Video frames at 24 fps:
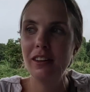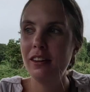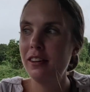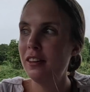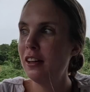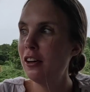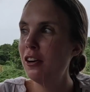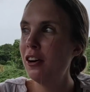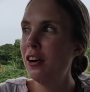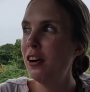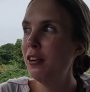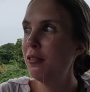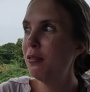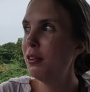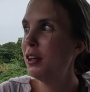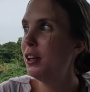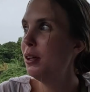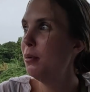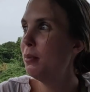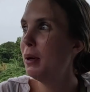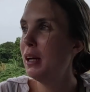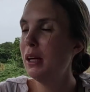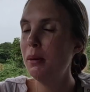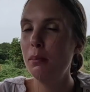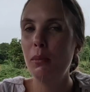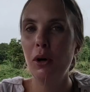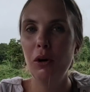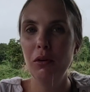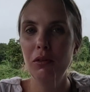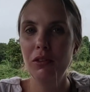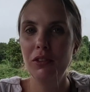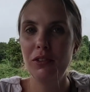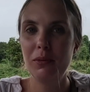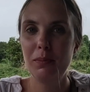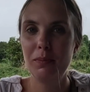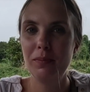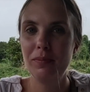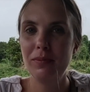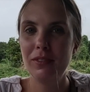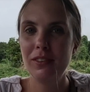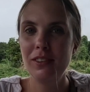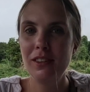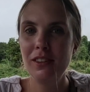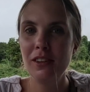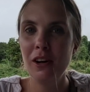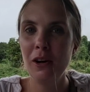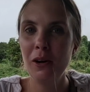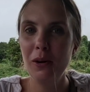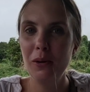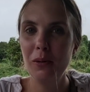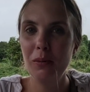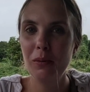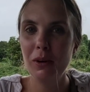there aren't really many boats, so